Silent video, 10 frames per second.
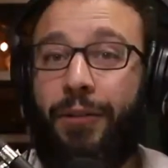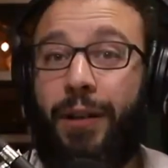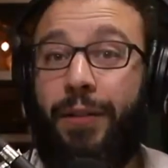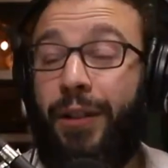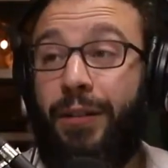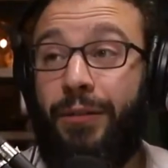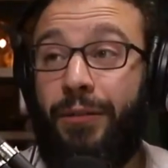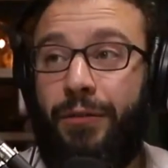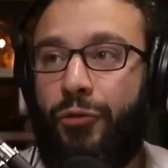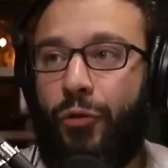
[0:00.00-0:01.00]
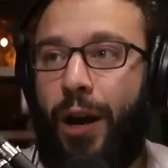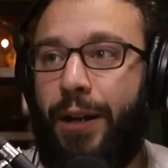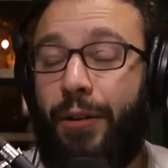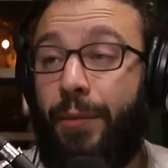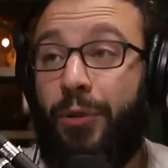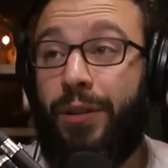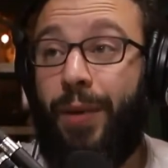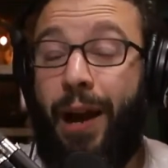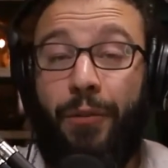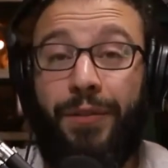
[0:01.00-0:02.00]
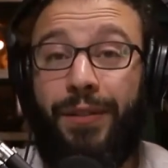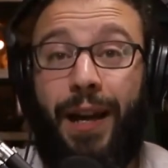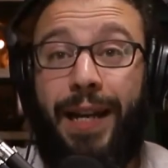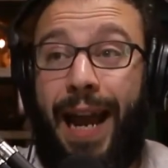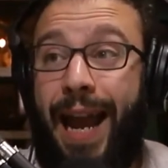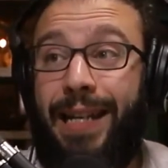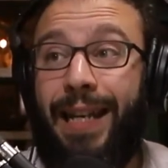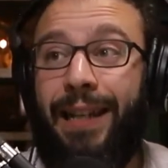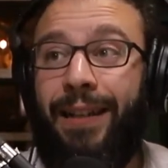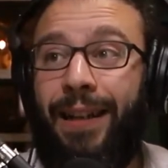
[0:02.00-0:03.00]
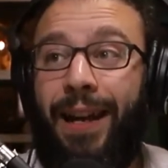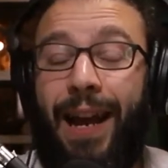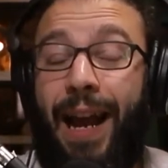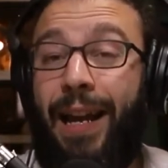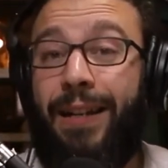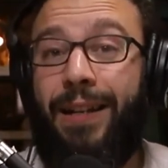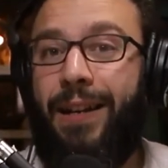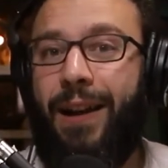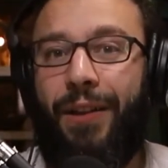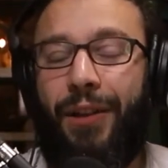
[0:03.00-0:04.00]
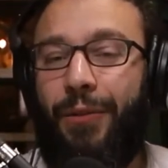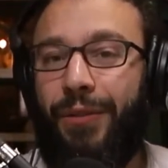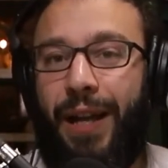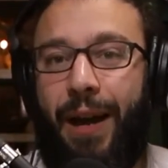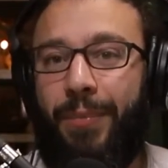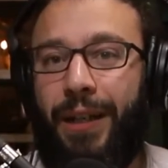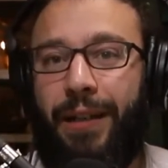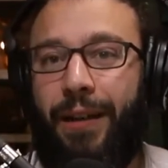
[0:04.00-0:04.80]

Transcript: They're not even drier. I put them outside hanging and nothing was happening.